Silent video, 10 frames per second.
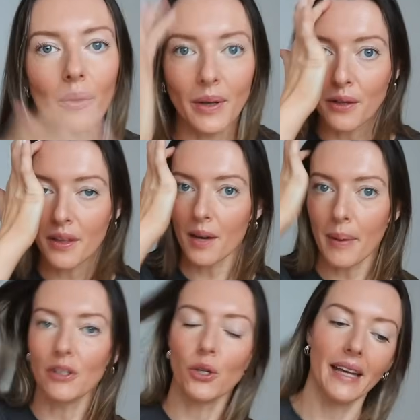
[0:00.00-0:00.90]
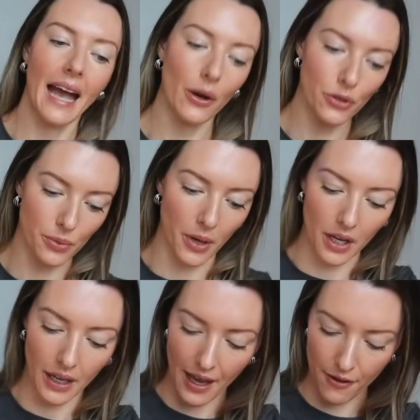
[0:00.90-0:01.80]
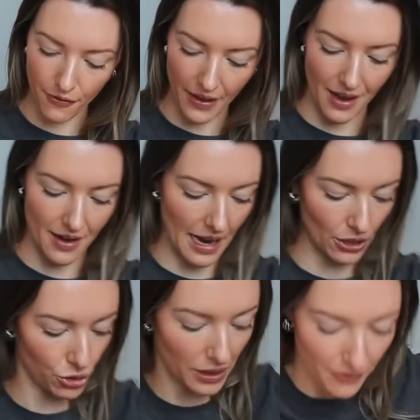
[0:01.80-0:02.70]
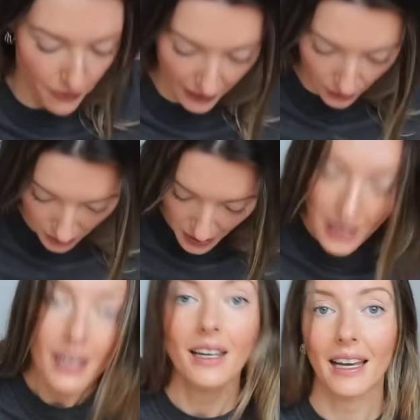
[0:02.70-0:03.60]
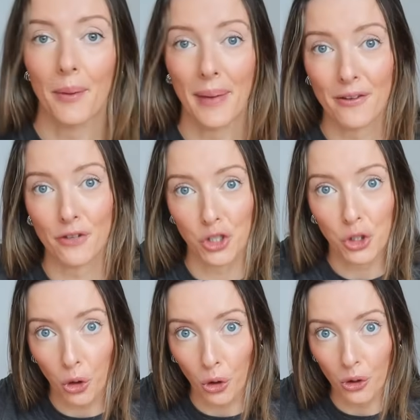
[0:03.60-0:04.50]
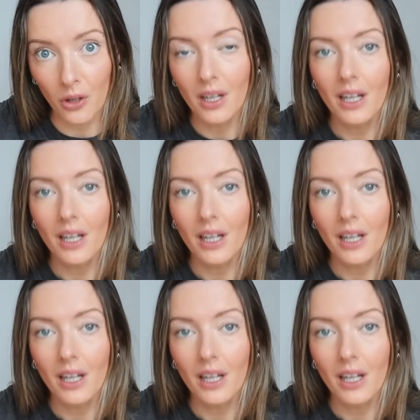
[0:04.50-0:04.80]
When you think about doing housework, if it naturally feels like a bit of a chore,